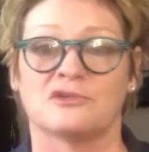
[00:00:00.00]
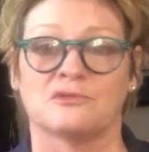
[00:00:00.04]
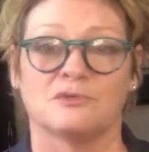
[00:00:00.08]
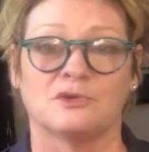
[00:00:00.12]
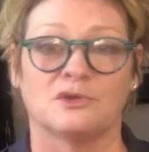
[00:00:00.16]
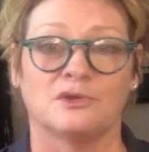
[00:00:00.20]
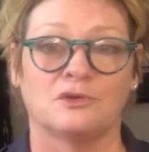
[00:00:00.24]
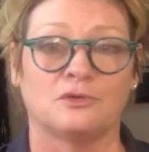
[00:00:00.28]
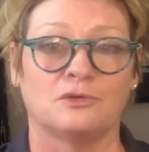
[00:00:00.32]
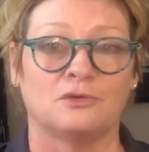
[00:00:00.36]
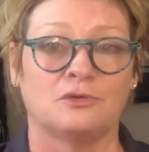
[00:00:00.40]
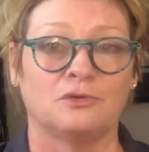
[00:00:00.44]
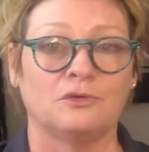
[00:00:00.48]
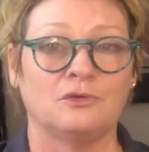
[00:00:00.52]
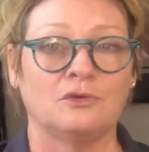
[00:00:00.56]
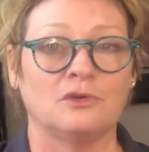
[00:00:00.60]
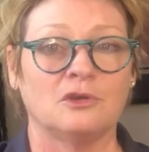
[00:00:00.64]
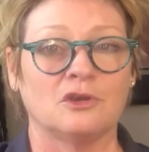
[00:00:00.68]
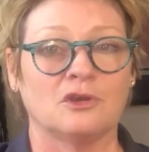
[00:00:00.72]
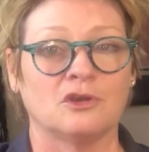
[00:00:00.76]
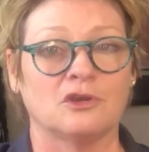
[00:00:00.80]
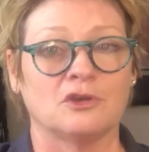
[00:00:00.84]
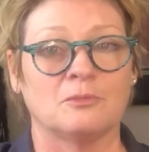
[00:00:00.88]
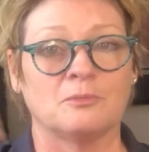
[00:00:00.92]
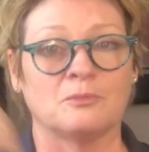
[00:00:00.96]
through
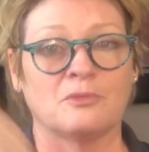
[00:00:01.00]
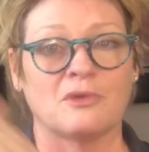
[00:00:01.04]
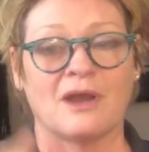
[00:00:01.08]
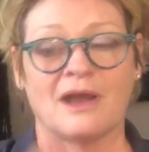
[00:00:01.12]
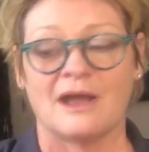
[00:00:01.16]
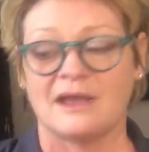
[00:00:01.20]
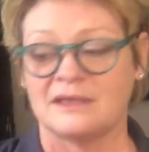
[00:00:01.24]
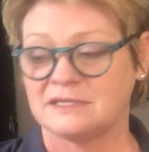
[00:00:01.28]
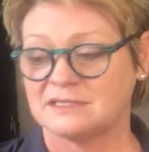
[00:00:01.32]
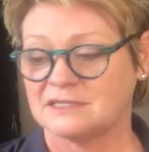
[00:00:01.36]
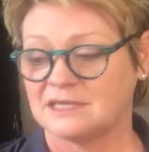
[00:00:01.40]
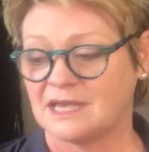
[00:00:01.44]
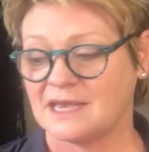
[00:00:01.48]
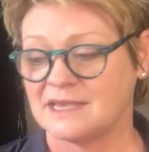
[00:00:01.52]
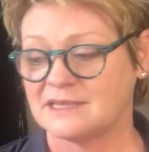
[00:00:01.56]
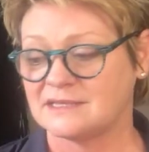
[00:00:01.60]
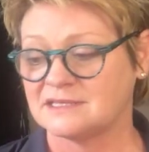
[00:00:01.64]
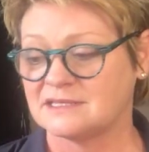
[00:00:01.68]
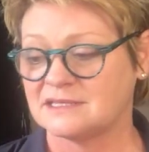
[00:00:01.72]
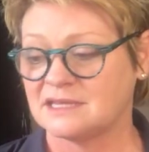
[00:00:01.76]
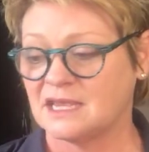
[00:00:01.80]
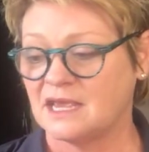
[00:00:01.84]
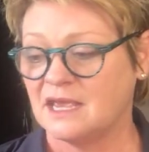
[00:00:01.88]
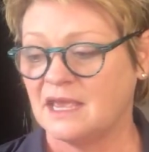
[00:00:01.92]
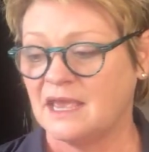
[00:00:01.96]
her
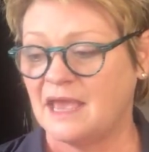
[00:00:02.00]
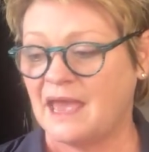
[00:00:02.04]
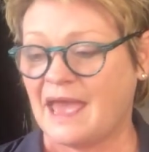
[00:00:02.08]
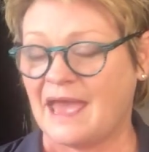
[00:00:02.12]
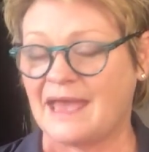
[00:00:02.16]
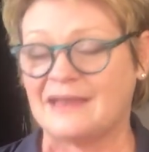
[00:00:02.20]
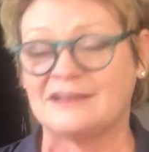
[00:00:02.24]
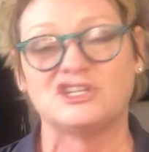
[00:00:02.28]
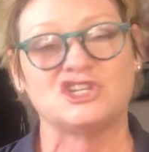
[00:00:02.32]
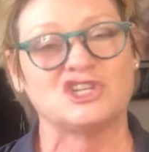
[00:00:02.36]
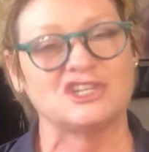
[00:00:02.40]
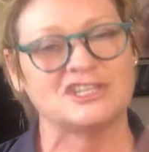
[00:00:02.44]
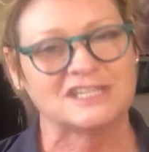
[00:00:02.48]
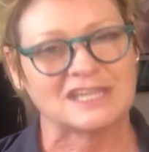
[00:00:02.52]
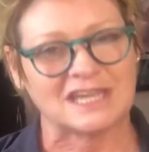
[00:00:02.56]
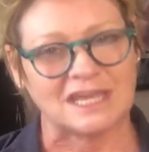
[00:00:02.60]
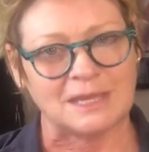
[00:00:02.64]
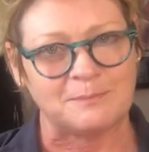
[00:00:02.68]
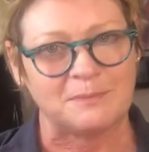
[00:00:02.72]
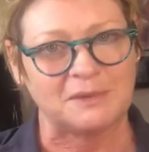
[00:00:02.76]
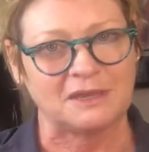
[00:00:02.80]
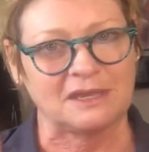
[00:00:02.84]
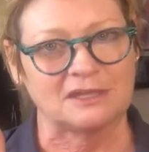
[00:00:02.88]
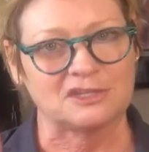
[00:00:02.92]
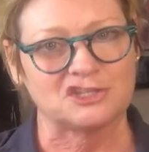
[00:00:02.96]
process and she's
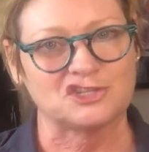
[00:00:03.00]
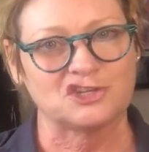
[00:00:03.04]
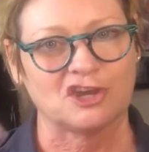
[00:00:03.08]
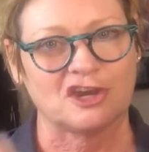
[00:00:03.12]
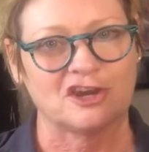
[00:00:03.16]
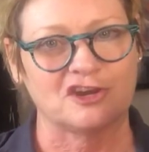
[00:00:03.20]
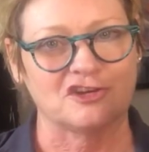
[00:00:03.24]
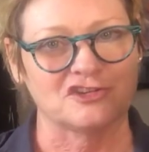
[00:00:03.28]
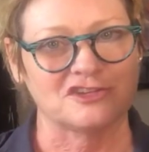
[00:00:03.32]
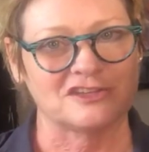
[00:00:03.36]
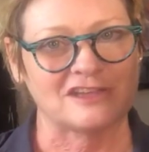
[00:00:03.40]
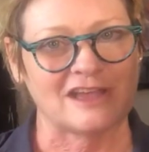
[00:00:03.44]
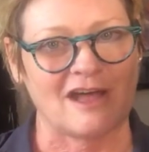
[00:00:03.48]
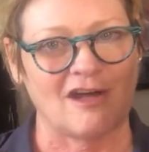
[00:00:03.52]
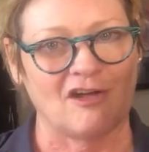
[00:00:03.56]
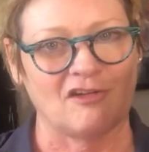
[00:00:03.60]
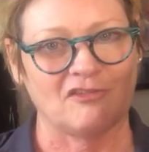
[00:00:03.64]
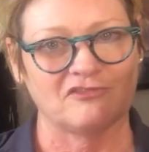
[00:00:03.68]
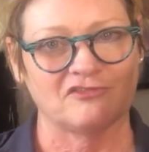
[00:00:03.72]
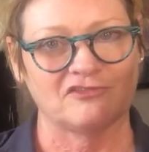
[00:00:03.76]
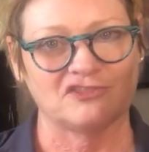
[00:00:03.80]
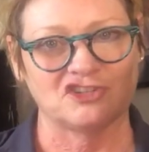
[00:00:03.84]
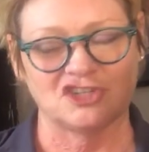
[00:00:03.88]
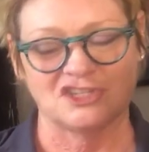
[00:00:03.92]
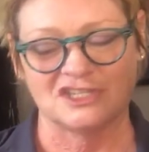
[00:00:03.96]
keeping it to
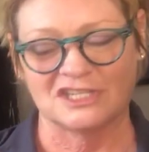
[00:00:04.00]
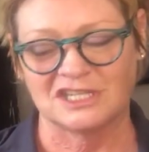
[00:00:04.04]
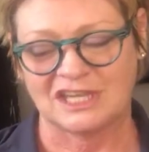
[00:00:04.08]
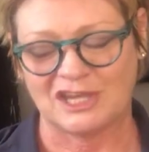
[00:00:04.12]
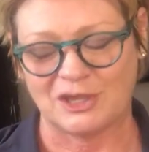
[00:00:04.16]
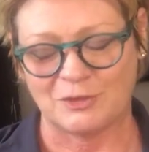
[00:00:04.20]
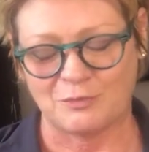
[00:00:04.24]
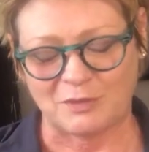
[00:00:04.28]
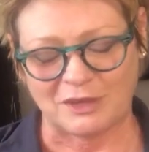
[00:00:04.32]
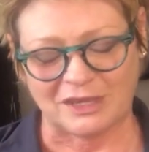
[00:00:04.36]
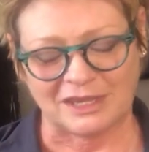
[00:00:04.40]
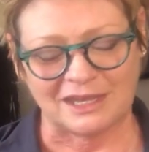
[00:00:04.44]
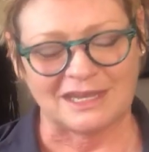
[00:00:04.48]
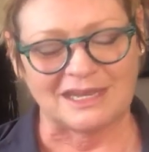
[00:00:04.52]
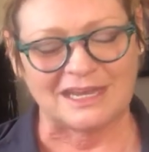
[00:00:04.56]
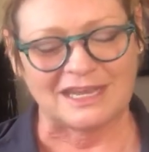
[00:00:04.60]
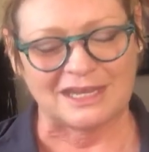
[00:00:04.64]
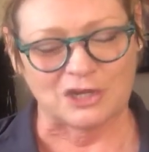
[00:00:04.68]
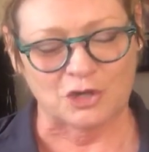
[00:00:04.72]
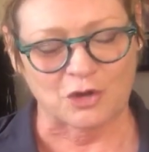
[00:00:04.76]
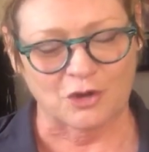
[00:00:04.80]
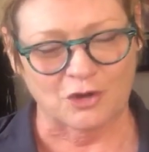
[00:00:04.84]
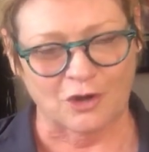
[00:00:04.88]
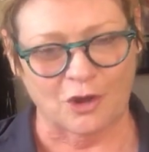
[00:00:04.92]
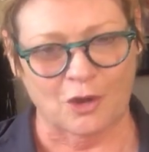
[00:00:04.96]
herself. She's keeping it
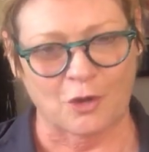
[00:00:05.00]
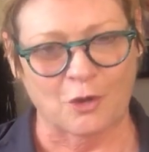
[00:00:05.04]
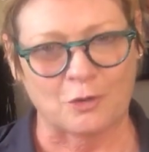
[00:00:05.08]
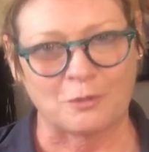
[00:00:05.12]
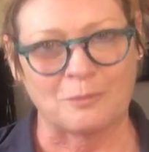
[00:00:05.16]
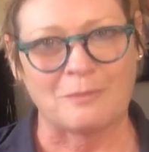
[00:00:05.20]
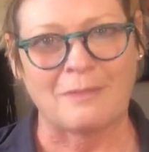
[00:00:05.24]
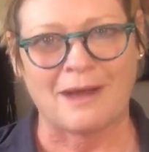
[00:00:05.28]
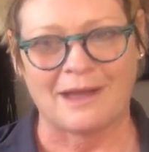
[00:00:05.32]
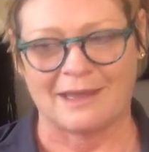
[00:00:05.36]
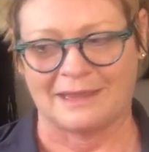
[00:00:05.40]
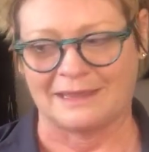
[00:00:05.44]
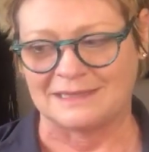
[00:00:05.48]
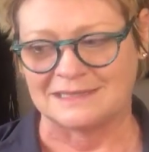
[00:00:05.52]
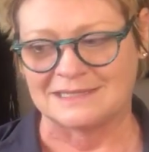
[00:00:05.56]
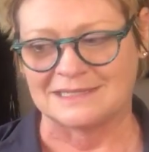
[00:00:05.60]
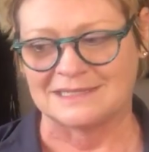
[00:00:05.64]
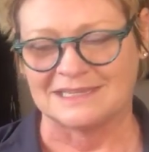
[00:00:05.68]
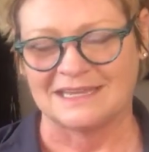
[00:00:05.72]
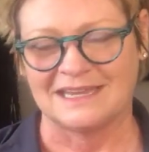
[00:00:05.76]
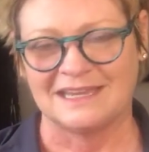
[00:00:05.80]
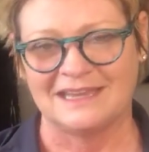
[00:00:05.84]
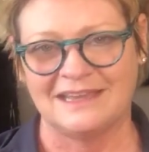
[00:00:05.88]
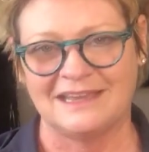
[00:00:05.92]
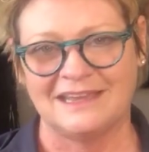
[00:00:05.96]
in her own
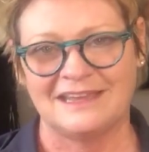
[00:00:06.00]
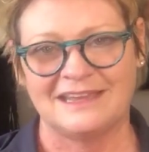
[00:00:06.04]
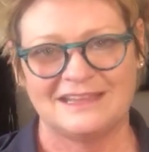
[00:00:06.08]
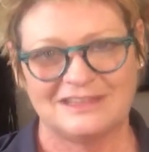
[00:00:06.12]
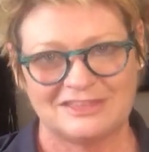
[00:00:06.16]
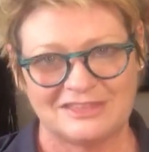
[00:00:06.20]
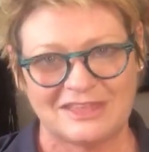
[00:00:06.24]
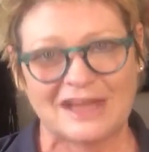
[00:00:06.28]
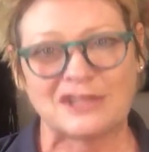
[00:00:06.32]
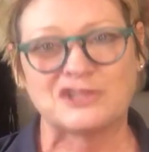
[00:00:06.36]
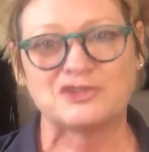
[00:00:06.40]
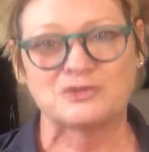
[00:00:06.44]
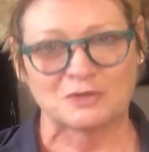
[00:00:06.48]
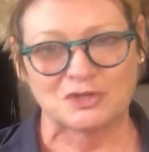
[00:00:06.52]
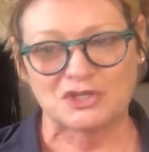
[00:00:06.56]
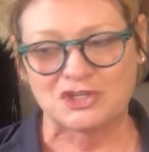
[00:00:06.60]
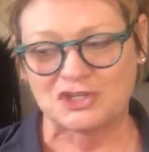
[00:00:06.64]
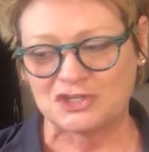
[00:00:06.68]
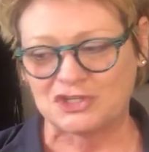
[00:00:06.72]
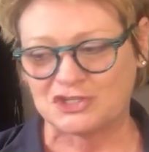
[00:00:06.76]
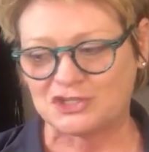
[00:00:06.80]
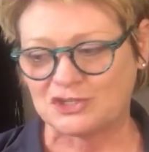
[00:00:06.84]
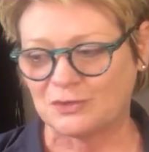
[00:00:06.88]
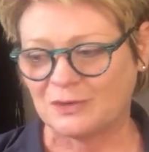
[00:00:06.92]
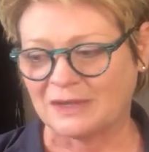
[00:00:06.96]
mind. That's what
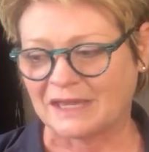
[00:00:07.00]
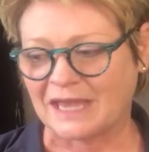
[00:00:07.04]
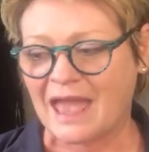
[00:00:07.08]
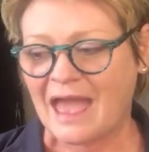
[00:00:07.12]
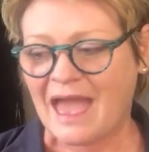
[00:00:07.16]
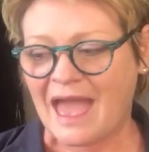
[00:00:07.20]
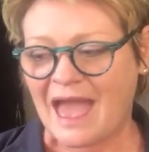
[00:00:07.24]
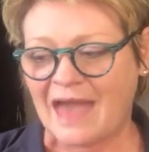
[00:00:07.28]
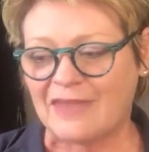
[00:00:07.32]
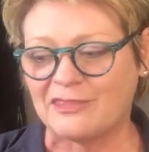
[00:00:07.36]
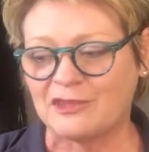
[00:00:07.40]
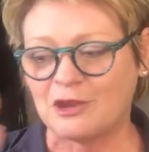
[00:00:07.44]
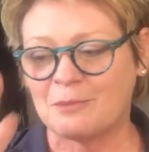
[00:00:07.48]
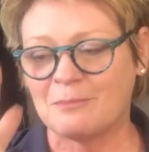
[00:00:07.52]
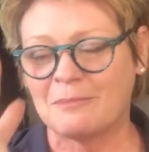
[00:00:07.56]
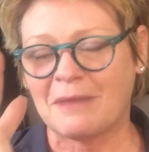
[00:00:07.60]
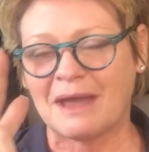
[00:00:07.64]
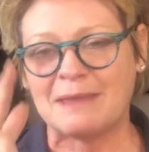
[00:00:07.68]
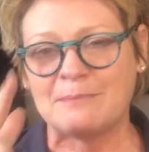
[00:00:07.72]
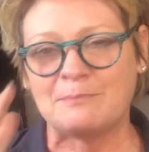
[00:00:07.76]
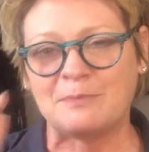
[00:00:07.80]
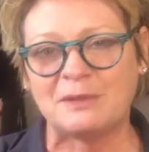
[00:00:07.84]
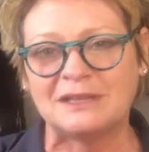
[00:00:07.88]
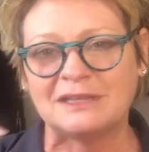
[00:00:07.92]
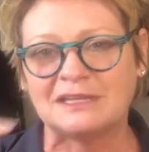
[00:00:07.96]
she's doing. And there
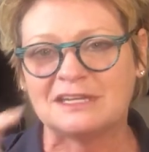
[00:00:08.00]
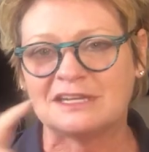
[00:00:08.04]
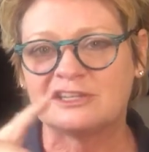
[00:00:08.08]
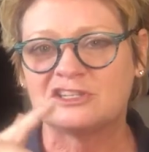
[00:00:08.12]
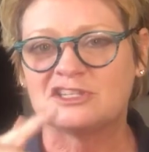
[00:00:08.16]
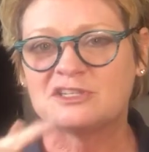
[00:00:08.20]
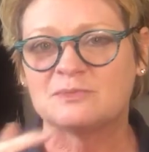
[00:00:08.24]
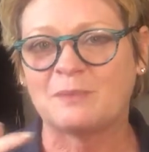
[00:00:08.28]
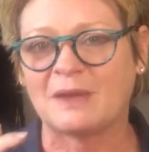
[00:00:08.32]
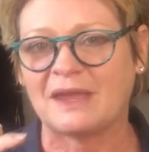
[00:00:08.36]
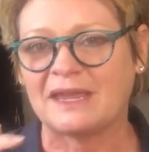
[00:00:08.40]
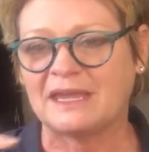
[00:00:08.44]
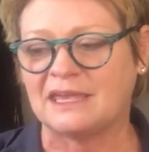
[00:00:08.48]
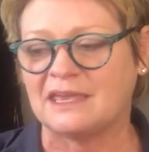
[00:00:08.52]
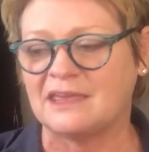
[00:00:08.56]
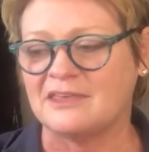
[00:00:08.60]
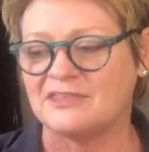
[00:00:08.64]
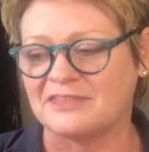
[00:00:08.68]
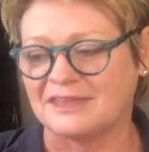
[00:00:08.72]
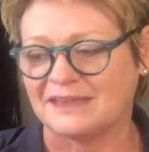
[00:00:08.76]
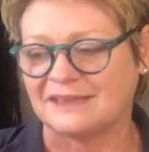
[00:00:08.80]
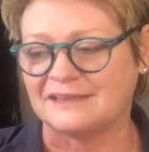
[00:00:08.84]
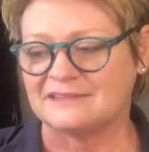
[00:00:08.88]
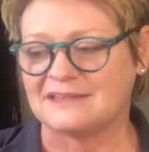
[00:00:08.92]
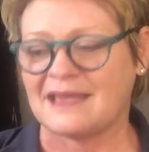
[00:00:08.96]
might be little spiky
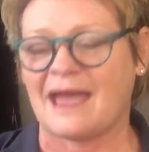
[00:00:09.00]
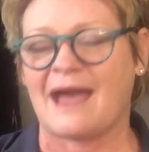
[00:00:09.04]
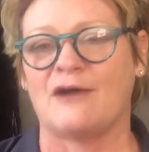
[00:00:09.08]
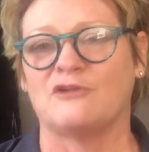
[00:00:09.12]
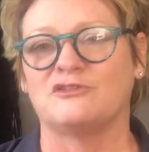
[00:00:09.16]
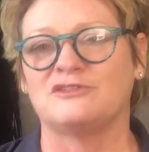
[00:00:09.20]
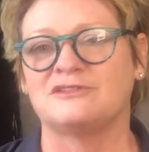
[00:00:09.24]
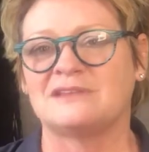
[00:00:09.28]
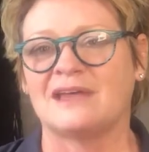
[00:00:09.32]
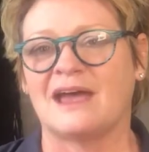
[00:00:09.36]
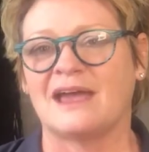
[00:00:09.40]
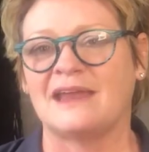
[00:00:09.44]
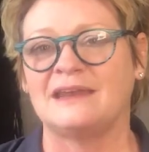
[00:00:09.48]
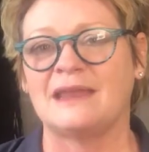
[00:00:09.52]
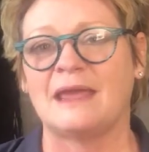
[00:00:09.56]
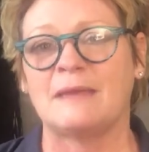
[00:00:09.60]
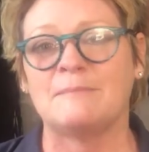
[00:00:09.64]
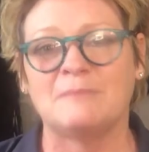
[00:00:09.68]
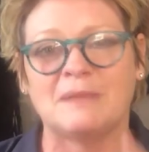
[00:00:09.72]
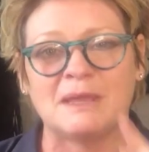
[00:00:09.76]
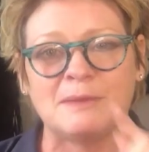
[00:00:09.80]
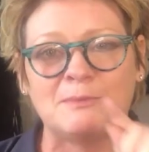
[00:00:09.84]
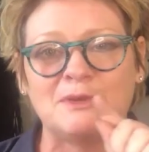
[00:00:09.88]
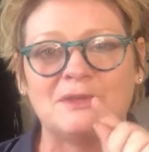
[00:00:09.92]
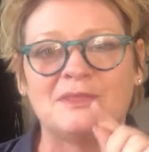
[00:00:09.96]
things outside,
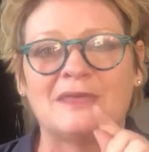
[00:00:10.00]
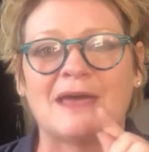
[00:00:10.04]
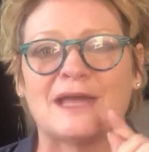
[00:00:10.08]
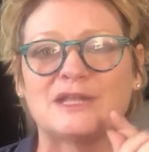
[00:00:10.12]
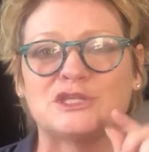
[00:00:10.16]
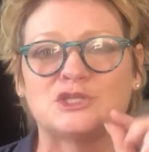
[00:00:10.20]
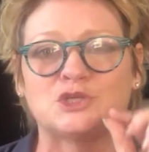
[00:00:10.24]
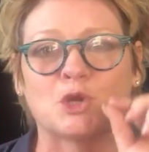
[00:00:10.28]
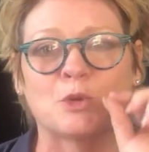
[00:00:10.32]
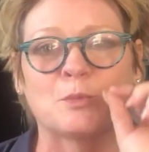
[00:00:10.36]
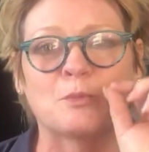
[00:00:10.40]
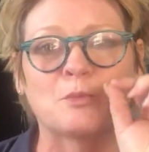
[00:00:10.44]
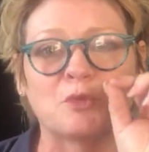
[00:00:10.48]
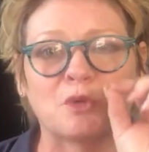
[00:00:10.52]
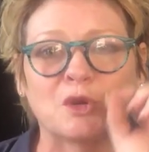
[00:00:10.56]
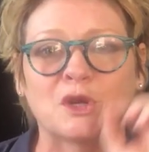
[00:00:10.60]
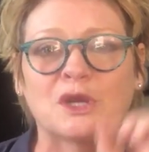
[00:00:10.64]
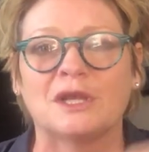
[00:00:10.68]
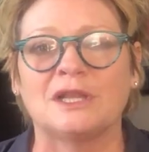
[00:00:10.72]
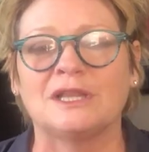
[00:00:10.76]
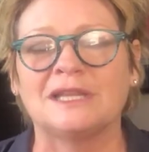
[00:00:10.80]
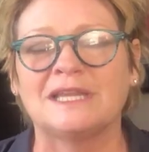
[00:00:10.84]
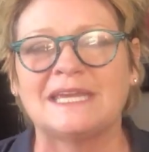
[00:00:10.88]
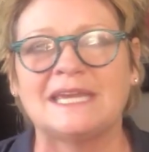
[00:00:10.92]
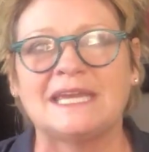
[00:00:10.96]
and maybe that's her
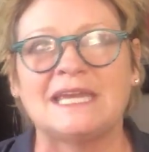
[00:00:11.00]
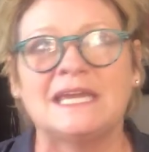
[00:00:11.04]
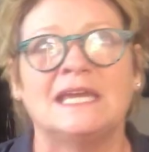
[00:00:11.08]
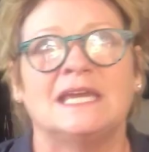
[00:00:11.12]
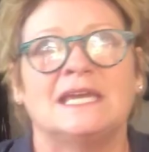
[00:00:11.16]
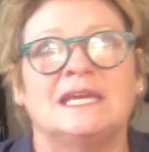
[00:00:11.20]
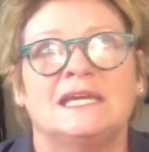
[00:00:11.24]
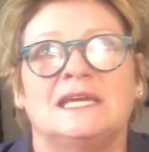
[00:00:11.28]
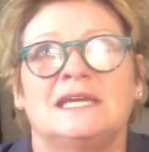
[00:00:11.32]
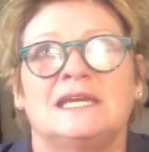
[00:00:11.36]
prickly